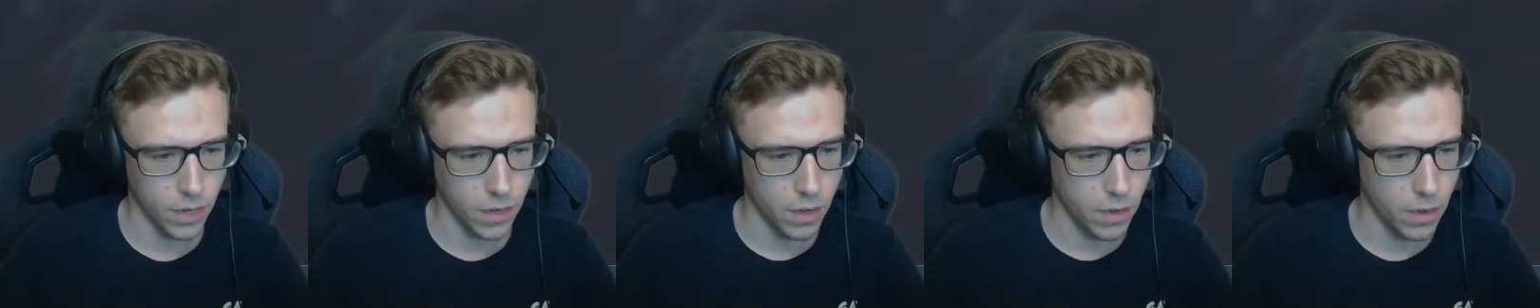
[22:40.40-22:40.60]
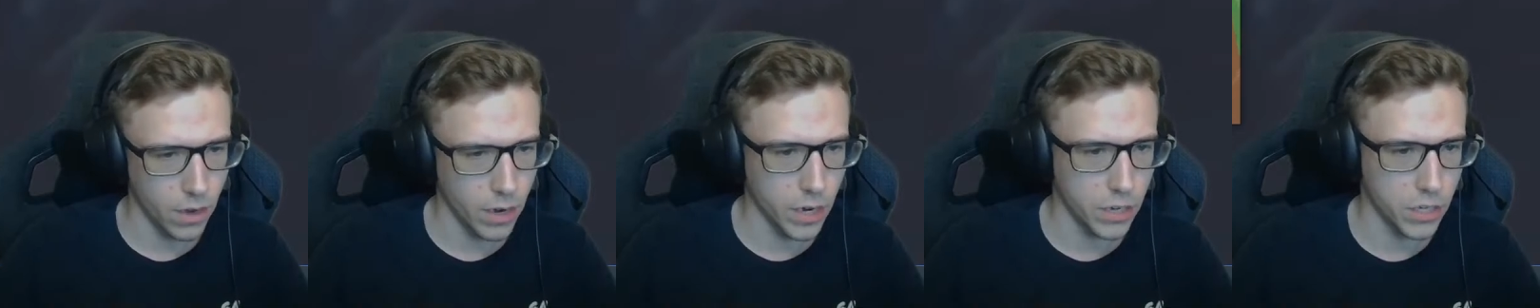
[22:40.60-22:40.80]

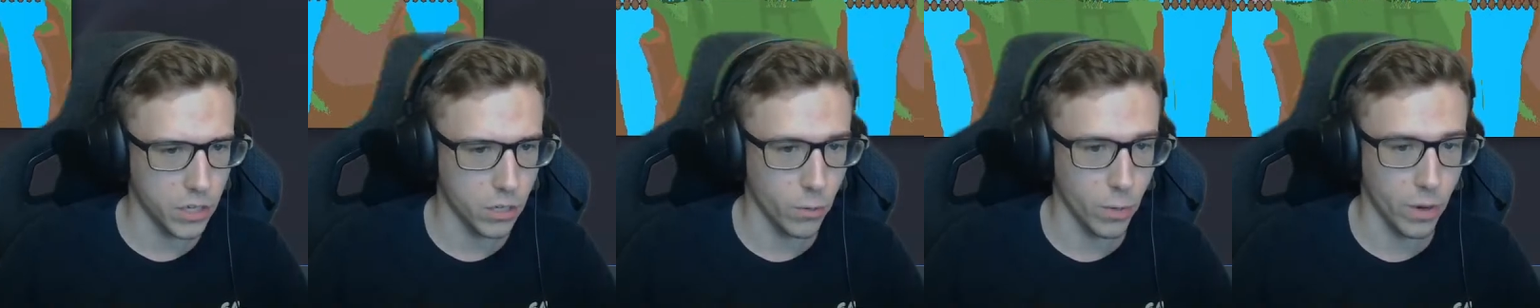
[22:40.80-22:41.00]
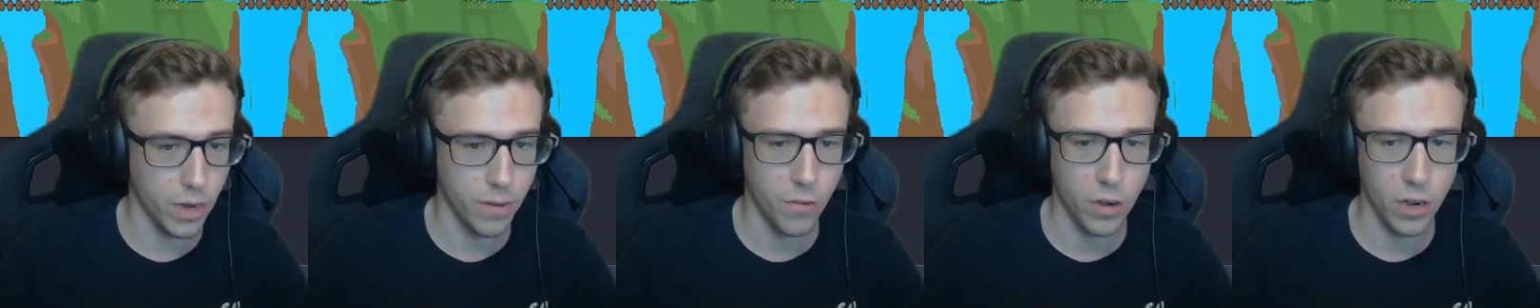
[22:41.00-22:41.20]
Okay, so
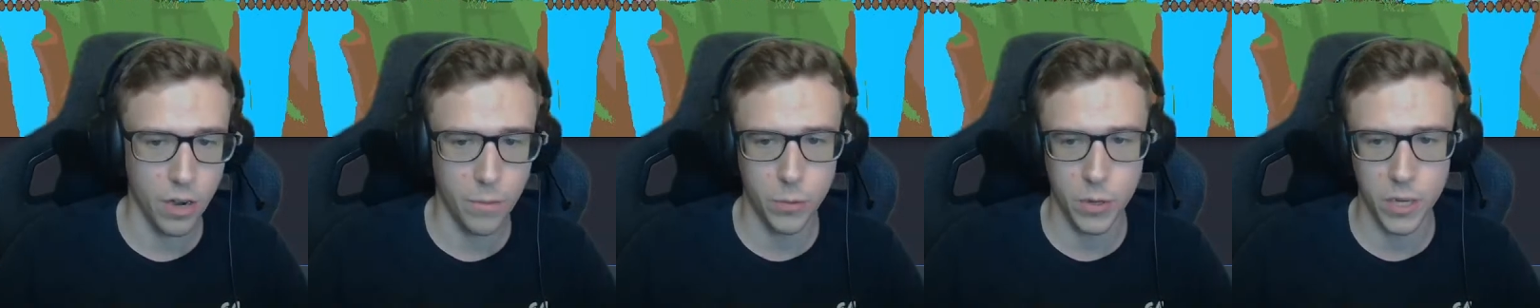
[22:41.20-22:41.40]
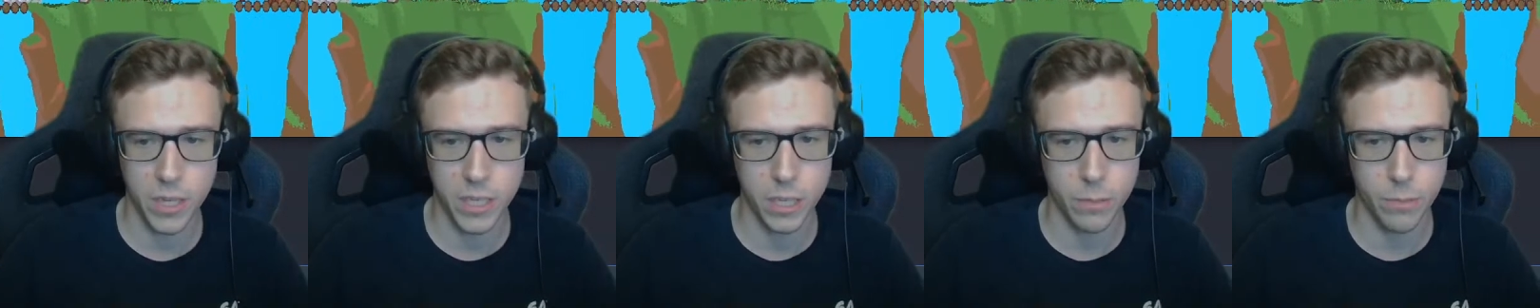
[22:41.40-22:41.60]
whenever I
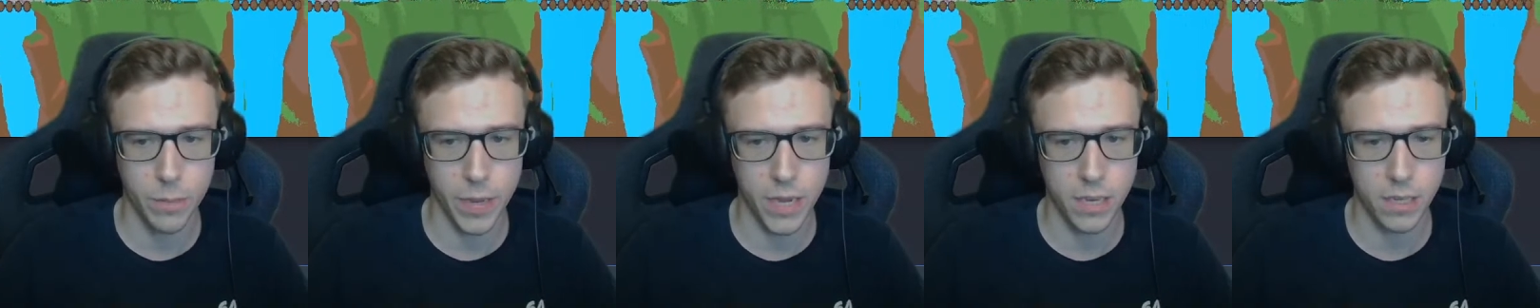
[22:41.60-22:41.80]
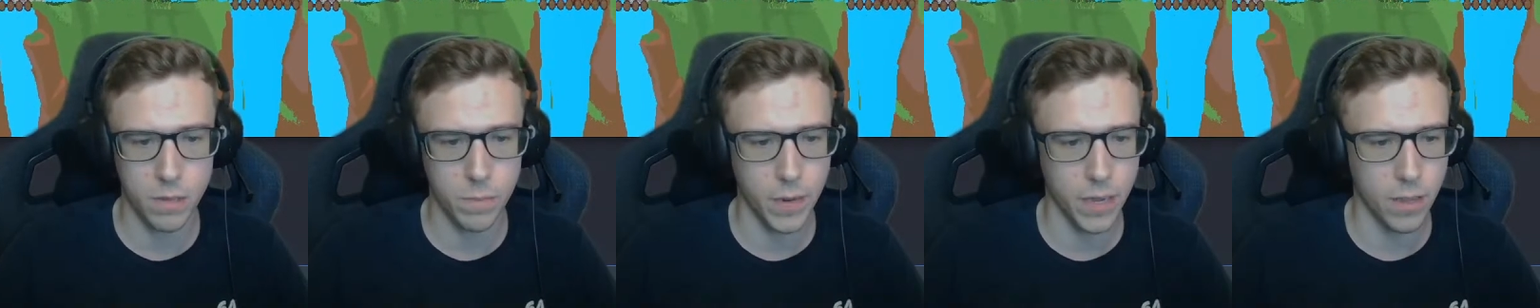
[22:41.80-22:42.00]
press
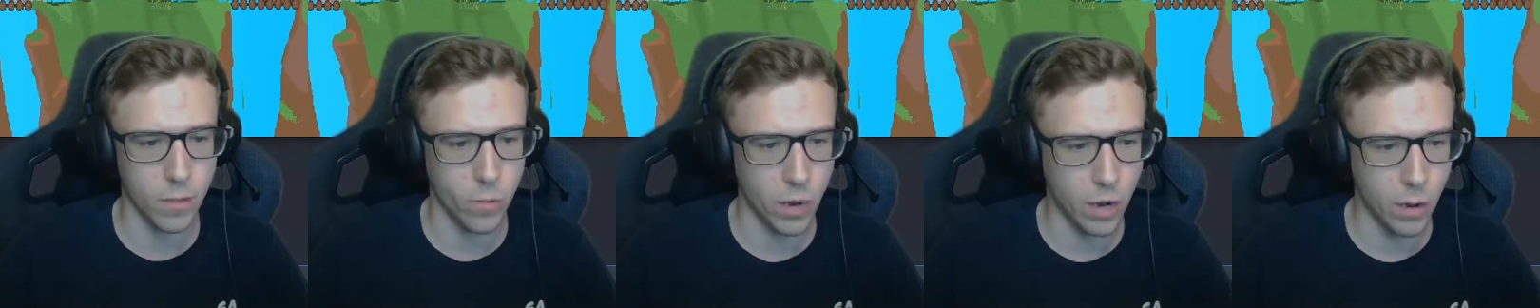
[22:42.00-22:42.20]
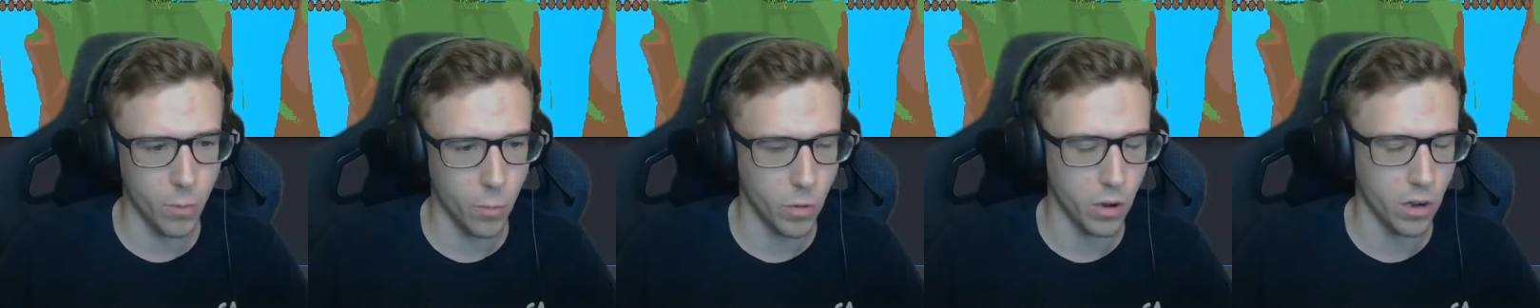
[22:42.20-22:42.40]
space, by the
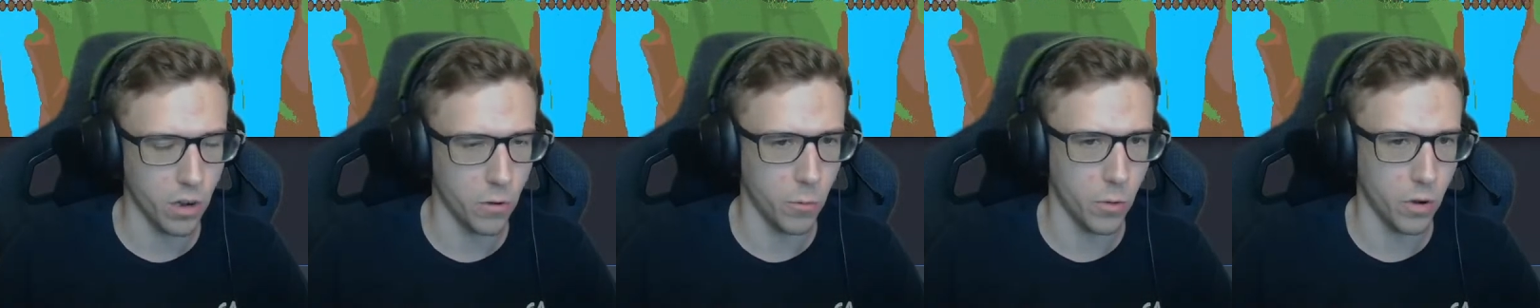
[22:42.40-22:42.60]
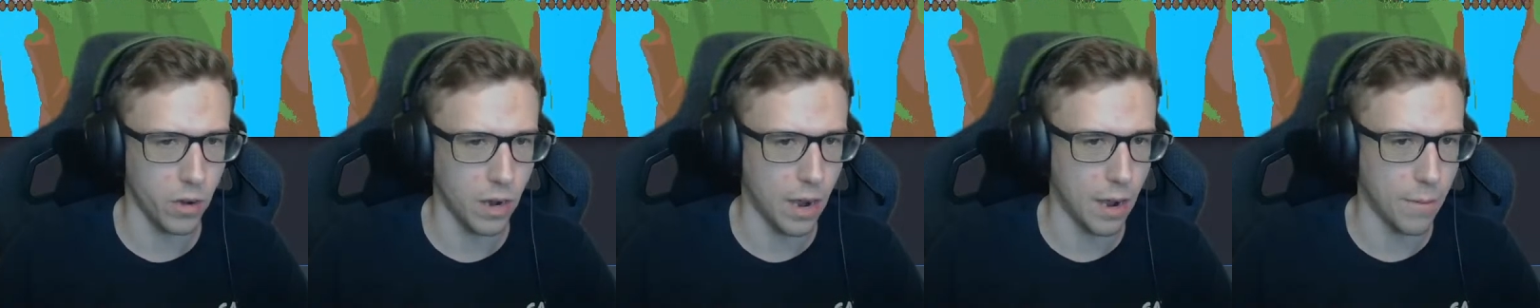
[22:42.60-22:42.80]
way,
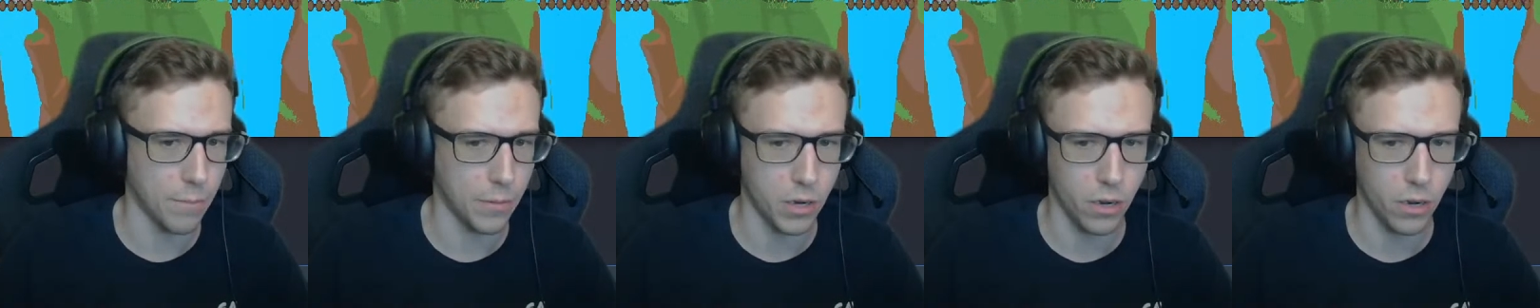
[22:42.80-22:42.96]
I'm